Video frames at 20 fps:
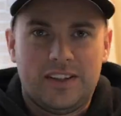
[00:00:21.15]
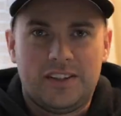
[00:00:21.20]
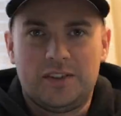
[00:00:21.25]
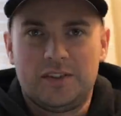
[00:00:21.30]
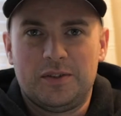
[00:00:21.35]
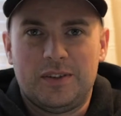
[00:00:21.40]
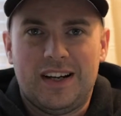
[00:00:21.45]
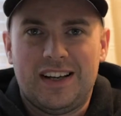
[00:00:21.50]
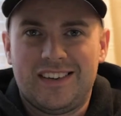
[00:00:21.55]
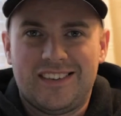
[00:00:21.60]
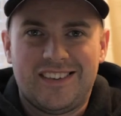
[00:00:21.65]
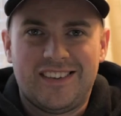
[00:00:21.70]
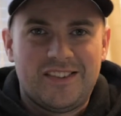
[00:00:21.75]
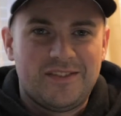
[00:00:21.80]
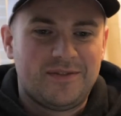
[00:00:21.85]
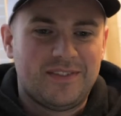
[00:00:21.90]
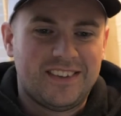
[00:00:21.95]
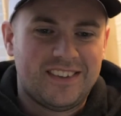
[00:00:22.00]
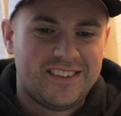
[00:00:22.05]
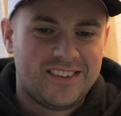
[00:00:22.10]
do, I don't
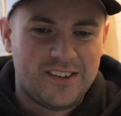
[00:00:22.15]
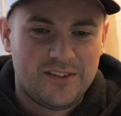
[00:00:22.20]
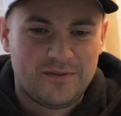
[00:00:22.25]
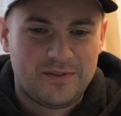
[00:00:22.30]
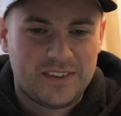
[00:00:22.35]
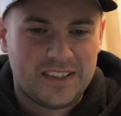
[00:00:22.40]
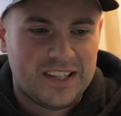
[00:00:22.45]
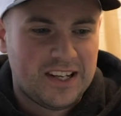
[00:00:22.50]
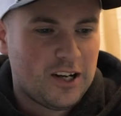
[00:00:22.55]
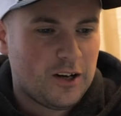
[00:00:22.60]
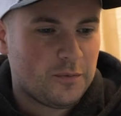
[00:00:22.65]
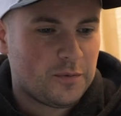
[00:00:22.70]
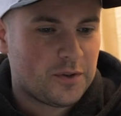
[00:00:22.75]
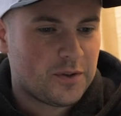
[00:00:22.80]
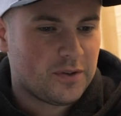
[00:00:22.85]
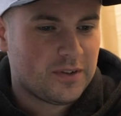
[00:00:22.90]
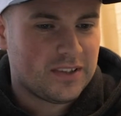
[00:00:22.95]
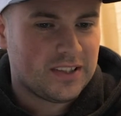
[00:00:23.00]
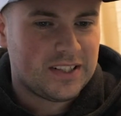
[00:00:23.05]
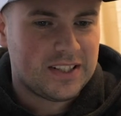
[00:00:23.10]
know, but hopefully it helps
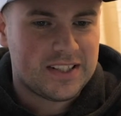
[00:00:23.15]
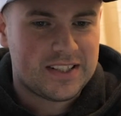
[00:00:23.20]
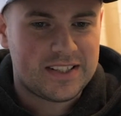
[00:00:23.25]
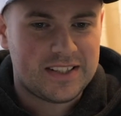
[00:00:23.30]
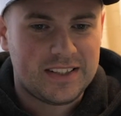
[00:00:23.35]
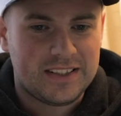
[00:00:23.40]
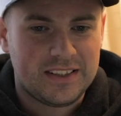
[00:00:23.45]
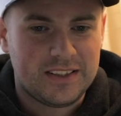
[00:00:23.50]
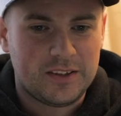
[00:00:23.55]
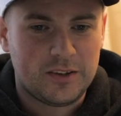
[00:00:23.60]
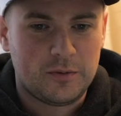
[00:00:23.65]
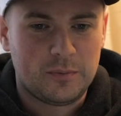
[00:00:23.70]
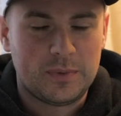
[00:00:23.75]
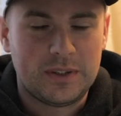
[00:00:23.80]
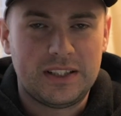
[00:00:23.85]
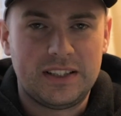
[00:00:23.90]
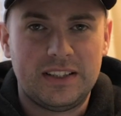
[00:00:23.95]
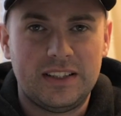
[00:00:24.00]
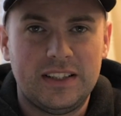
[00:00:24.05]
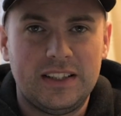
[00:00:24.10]
you at least a little
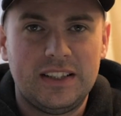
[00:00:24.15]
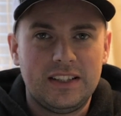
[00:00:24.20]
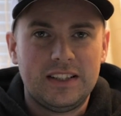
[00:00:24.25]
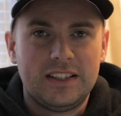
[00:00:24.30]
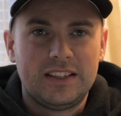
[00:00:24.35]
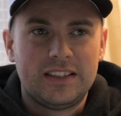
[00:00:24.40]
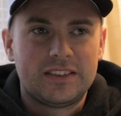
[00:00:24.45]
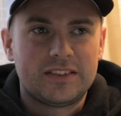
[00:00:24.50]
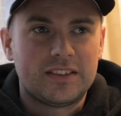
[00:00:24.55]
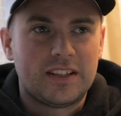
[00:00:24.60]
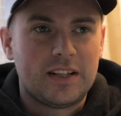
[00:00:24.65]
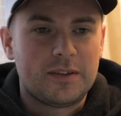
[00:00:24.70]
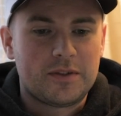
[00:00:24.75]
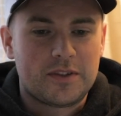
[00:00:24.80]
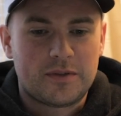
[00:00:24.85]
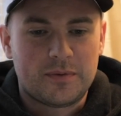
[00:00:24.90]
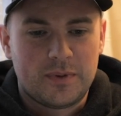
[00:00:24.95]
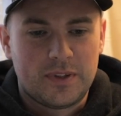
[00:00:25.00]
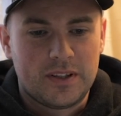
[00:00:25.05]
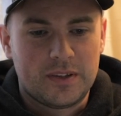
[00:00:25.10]
bit. So I
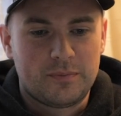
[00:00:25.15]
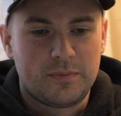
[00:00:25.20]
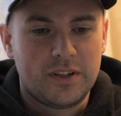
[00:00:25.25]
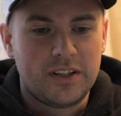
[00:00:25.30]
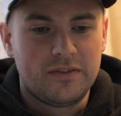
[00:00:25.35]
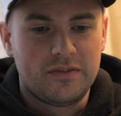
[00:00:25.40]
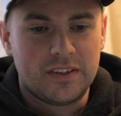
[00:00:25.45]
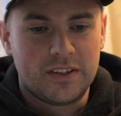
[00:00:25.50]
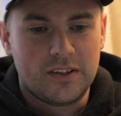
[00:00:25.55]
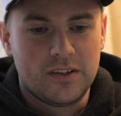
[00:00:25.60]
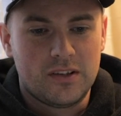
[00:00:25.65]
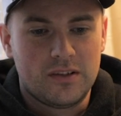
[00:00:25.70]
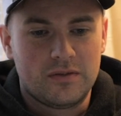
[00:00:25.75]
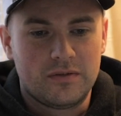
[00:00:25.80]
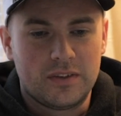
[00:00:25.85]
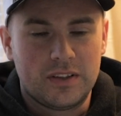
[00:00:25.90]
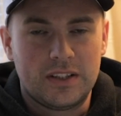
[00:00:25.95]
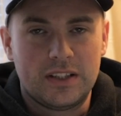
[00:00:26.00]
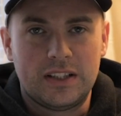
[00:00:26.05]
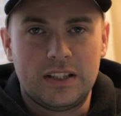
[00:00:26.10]
just want to briefly go
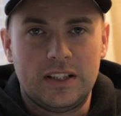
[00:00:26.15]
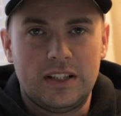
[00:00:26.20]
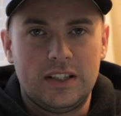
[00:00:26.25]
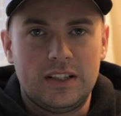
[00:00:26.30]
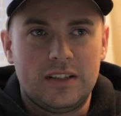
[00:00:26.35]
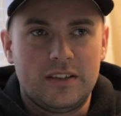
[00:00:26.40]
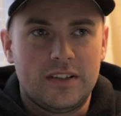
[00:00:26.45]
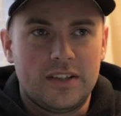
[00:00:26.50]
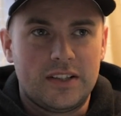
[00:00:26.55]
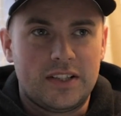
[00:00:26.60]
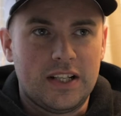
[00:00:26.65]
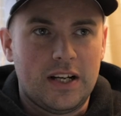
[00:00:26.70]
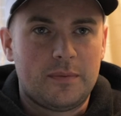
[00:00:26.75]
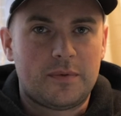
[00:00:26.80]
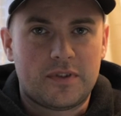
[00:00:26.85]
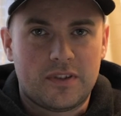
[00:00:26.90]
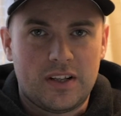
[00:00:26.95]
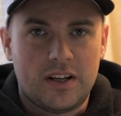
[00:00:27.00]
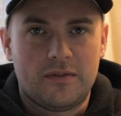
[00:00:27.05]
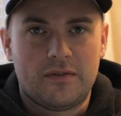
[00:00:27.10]
over the
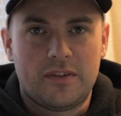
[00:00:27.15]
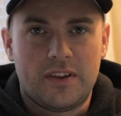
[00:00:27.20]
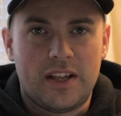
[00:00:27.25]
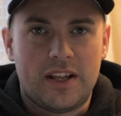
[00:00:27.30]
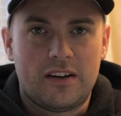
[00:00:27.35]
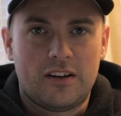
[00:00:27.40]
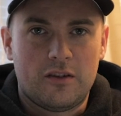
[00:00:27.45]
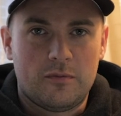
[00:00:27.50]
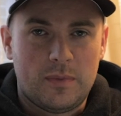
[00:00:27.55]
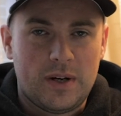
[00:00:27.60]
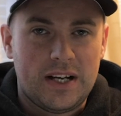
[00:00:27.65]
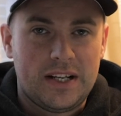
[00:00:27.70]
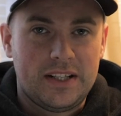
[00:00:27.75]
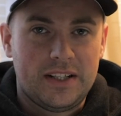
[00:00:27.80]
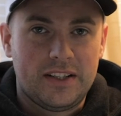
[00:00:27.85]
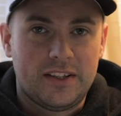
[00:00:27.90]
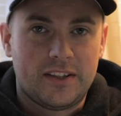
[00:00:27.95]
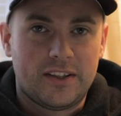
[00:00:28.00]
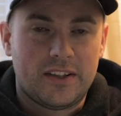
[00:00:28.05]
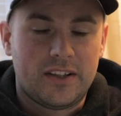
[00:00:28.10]
types of cover that are in my
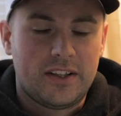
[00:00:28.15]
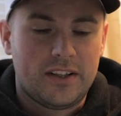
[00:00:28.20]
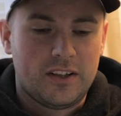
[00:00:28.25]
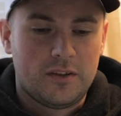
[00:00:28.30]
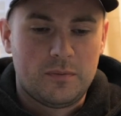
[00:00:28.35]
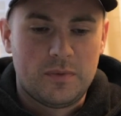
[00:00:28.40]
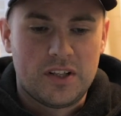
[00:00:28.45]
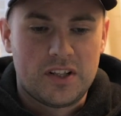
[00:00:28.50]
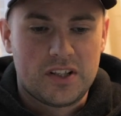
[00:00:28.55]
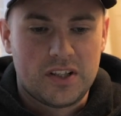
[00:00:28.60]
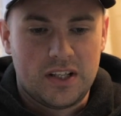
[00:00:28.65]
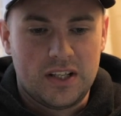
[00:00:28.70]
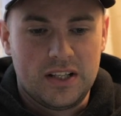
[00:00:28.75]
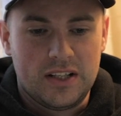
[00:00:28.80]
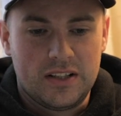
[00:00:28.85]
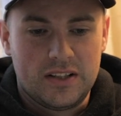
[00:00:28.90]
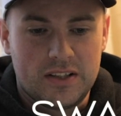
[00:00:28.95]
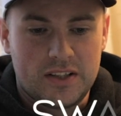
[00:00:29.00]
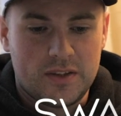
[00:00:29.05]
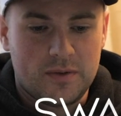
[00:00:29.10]
area here in
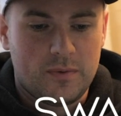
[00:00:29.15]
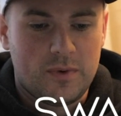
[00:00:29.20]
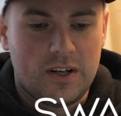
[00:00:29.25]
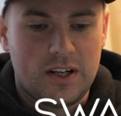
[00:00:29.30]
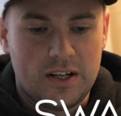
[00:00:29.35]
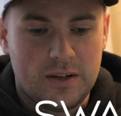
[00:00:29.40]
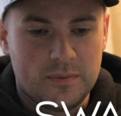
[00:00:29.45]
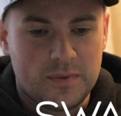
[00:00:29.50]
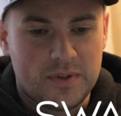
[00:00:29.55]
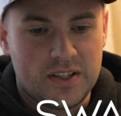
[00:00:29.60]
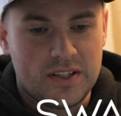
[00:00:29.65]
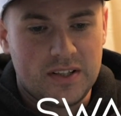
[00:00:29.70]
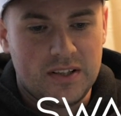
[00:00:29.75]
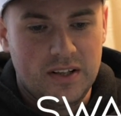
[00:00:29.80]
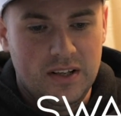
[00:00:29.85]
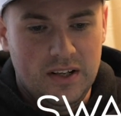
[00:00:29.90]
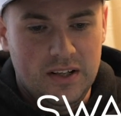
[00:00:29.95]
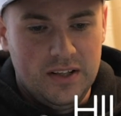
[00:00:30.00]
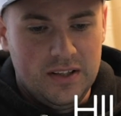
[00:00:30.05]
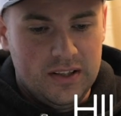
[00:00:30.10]
Michigan: swamps,
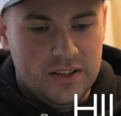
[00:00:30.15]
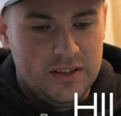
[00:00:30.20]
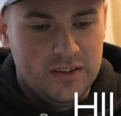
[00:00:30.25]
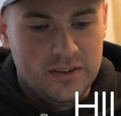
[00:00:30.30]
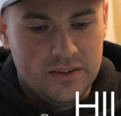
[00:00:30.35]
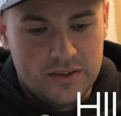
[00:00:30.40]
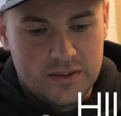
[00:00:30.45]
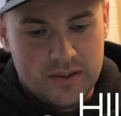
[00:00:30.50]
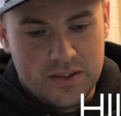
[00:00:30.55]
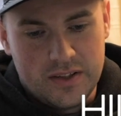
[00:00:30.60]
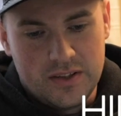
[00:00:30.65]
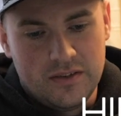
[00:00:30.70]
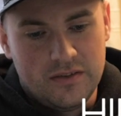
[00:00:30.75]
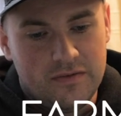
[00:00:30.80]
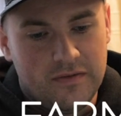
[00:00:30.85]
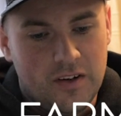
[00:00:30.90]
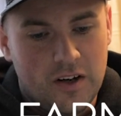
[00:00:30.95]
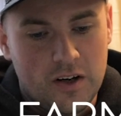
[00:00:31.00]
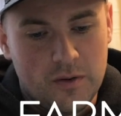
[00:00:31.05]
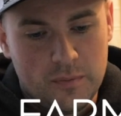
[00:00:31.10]
hills,
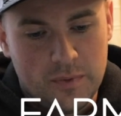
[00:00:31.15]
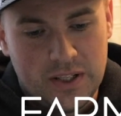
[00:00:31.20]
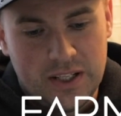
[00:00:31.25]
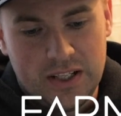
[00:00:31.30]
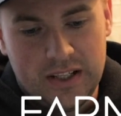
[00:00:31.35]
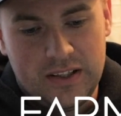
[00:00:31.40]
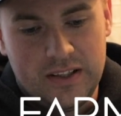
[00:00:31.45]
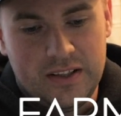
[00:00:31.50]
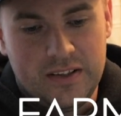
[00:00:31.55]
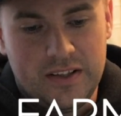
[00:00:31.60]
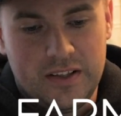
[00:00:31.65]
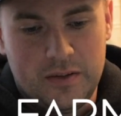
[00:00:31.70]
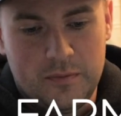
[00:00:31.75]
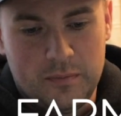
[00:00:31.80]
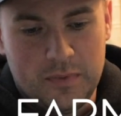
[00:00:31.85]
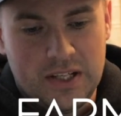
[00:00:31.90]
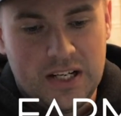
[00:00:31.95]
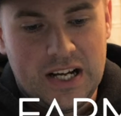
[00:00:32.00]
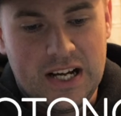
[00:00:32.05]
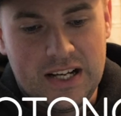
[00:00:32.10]
farmland, and then
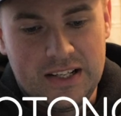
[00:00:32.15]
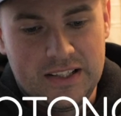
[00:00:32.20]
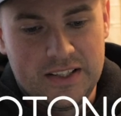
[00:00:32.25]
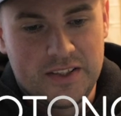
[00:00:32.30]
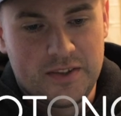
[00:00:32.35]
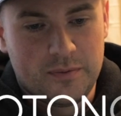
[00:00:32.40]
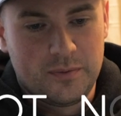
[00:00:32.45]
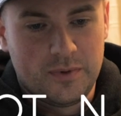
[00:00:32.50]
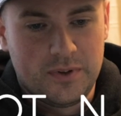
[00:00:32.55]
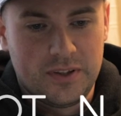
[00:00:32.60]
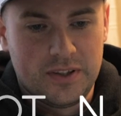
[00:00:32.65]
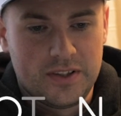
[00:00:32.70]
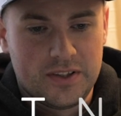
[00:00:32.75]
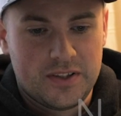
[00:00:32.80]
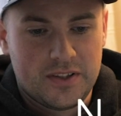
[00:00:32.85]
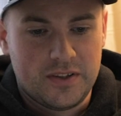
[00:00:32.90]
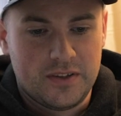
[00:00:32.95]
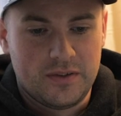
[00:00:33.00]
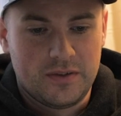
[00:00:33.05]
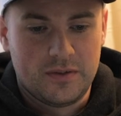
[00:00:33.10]
monotonous
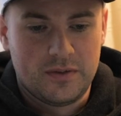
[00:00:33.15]
woods.